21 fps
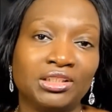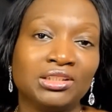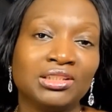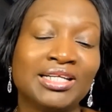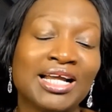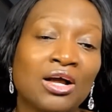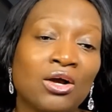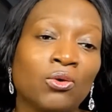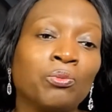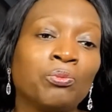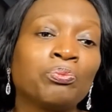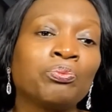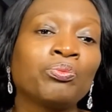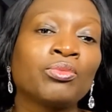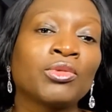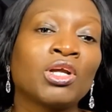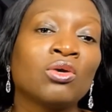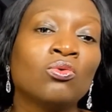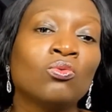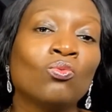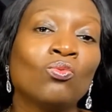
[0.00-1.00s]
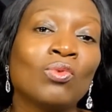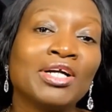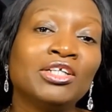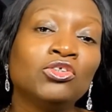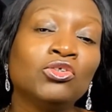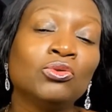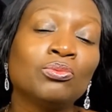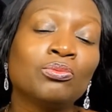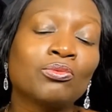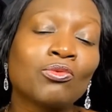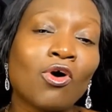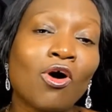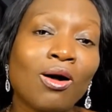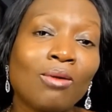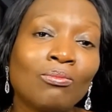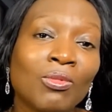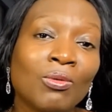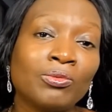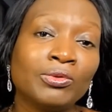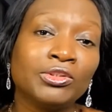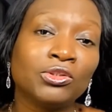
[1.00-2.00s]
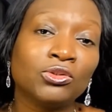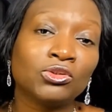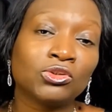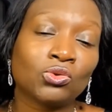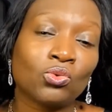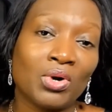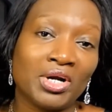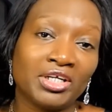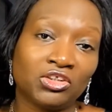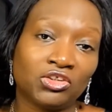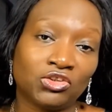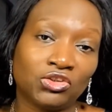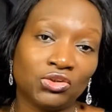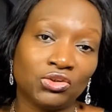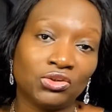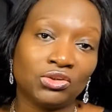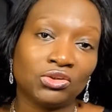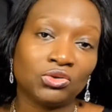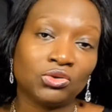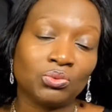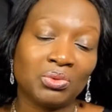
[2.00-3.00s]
Now, when you come up with those questions,